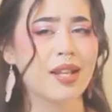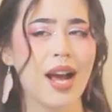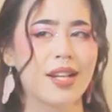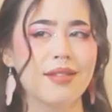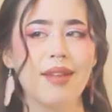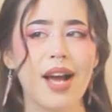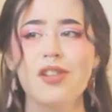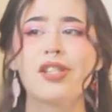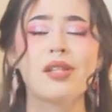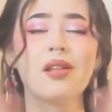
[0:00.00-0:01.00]
I
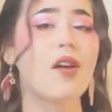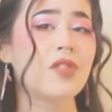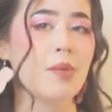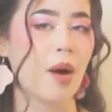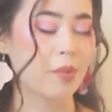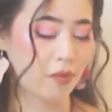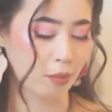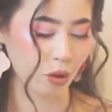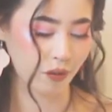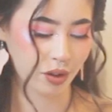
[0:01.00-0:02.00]
just love Depop even
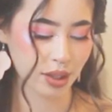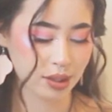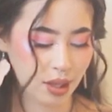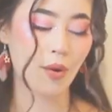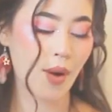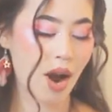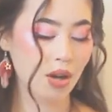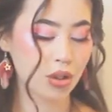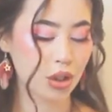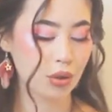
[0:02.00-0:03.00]
more for this. So
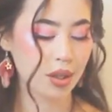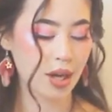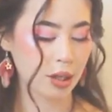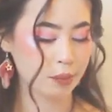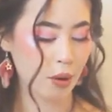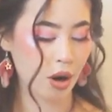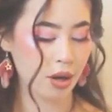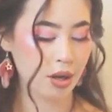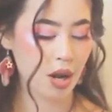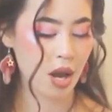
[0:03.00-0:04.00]
on to the next
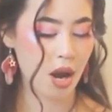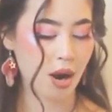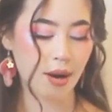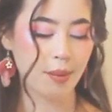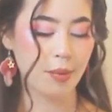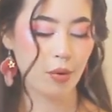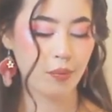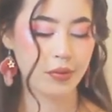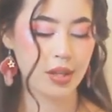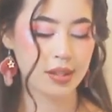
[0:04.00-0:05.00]
part.
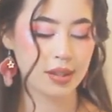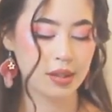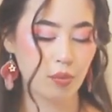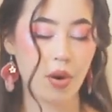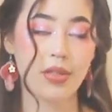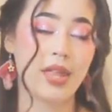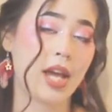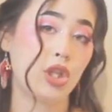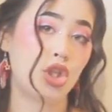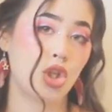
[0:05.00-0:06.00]
This is what
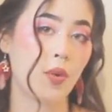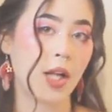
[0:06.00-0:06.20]
they do